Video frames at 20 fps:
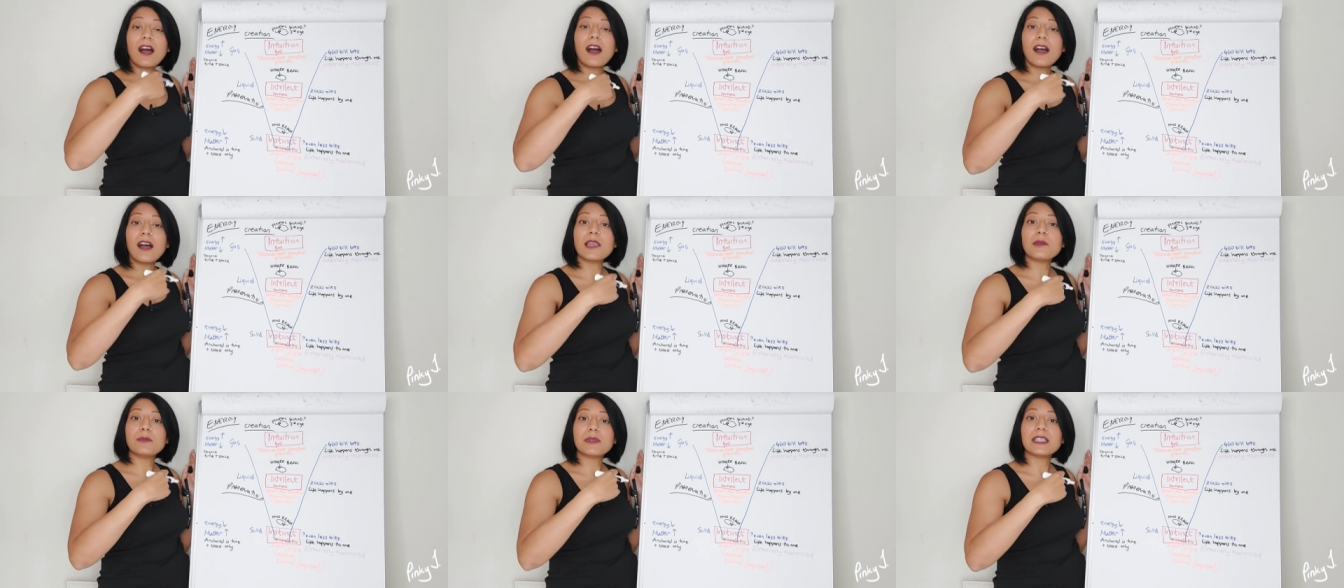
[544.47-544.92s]

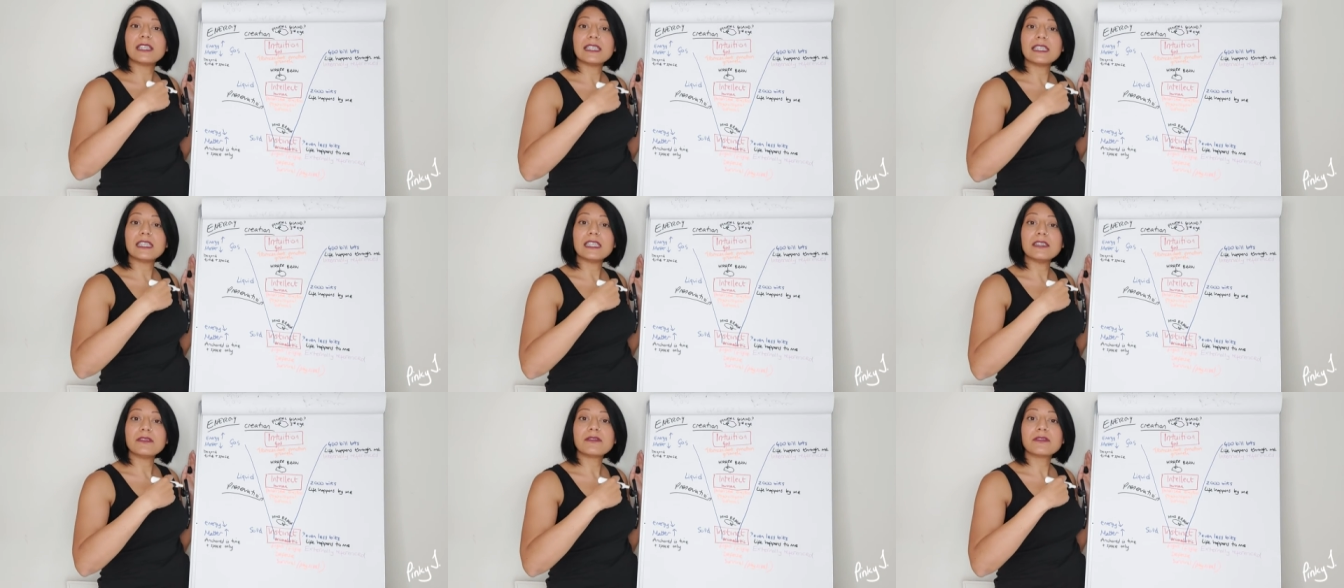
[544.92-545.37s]
I
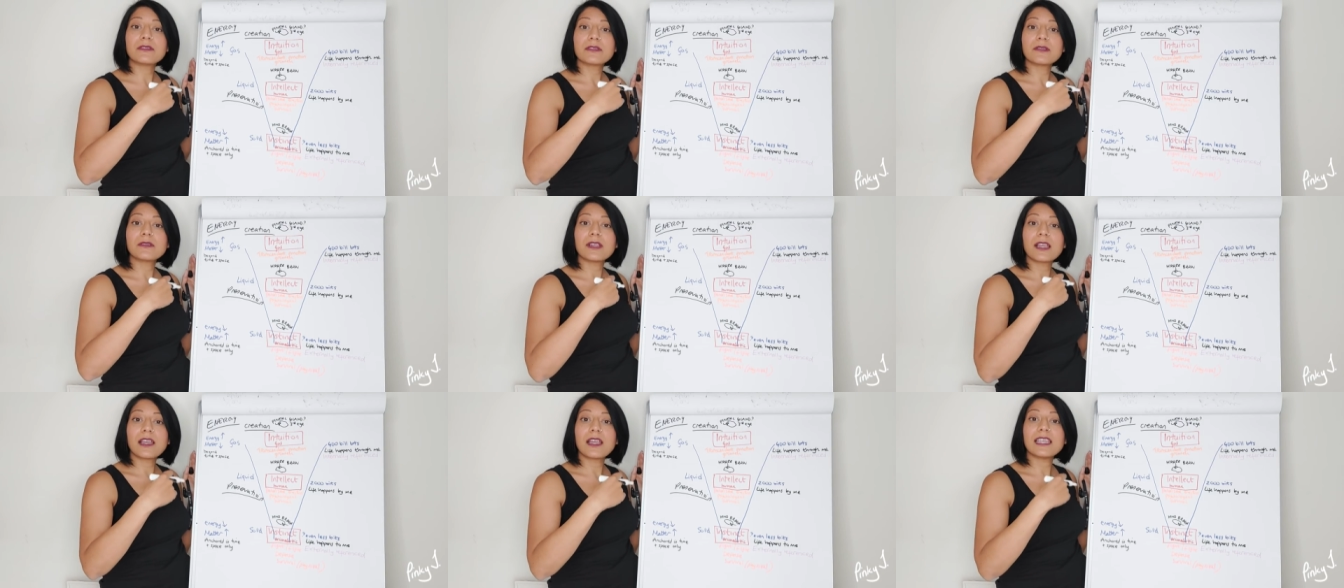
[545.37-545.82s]
believe
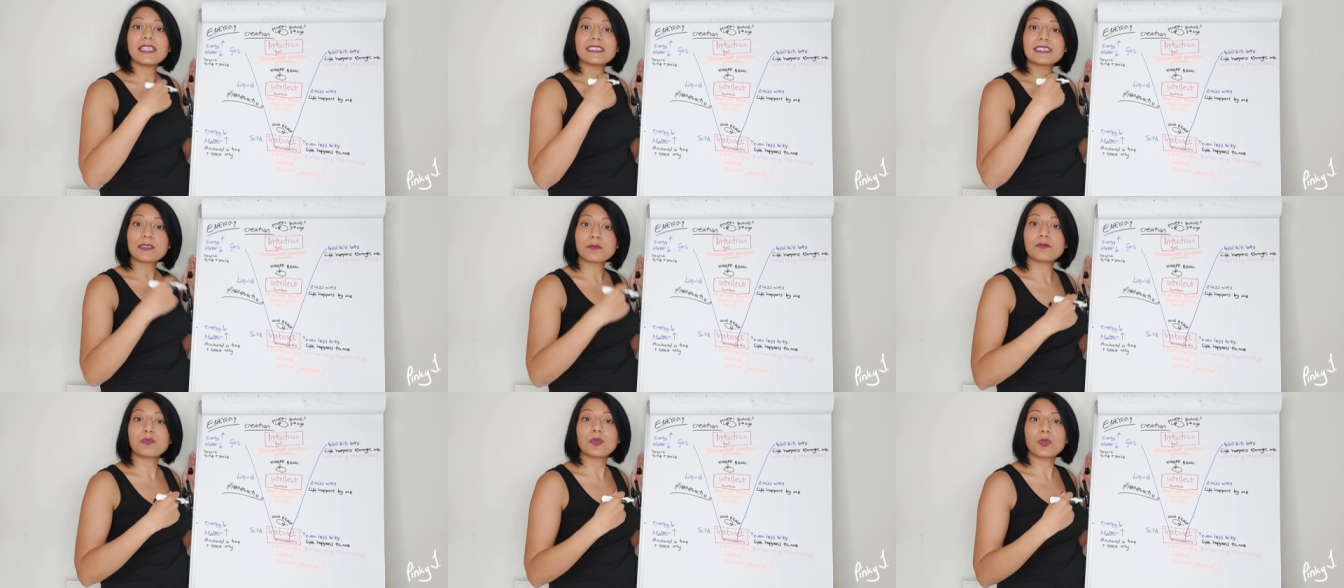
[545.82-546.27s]
is
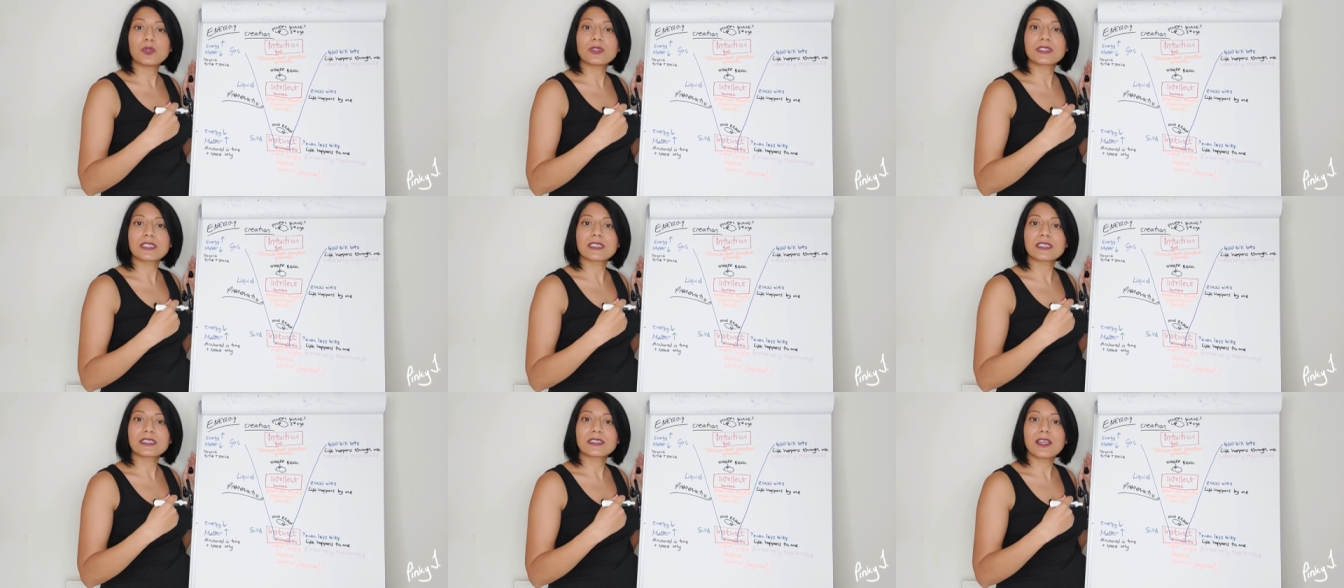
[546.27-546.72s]

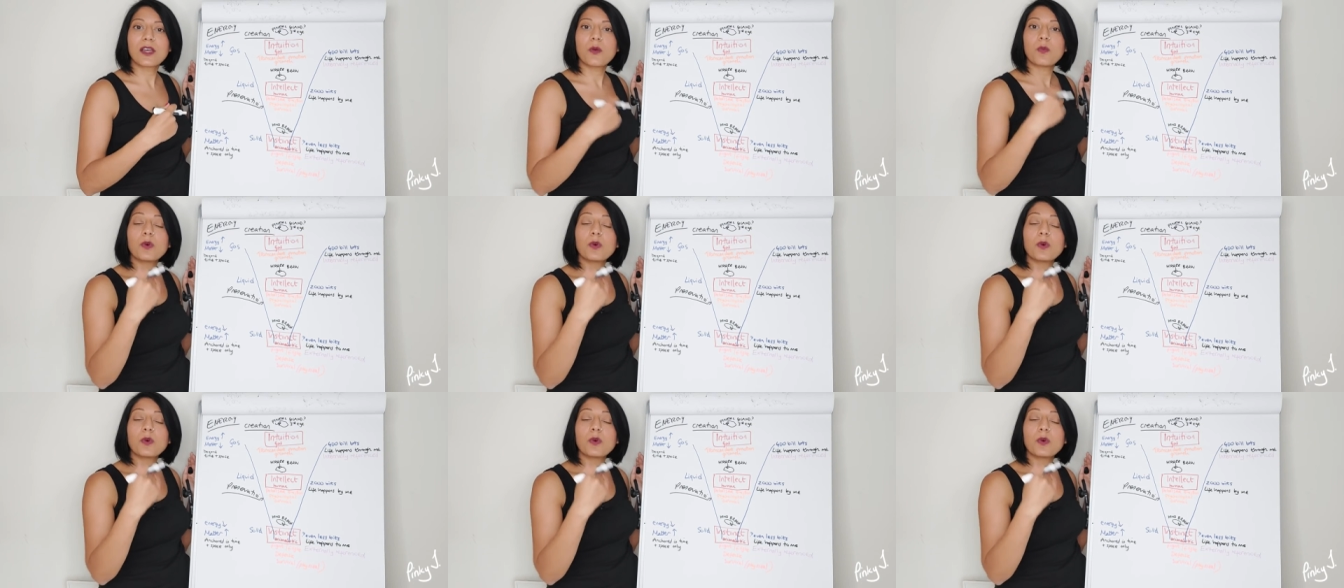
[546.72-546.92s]
important,